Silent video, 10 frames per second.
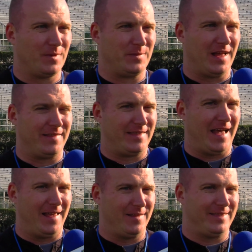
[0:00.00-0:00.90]
I mean, that,
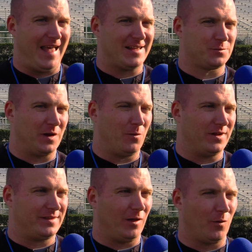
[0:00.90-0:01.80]
that that's what I
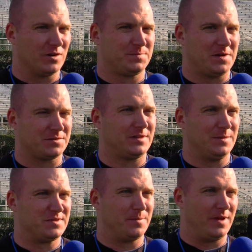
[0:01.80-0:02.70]
want Delaware special
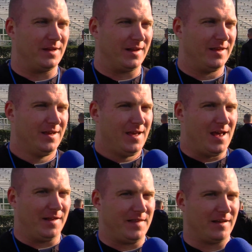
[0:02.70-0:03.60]
teams to be. And,
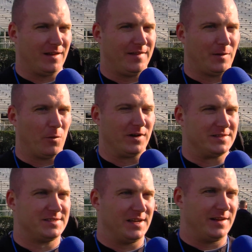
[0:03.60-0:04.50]
and I, think, I think we're going to
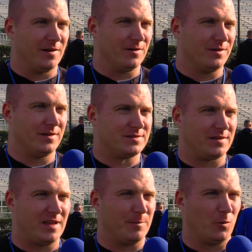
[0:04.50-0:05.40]
see it here in, in
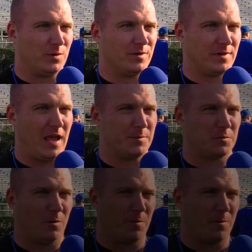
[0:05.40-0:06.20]
September when games roll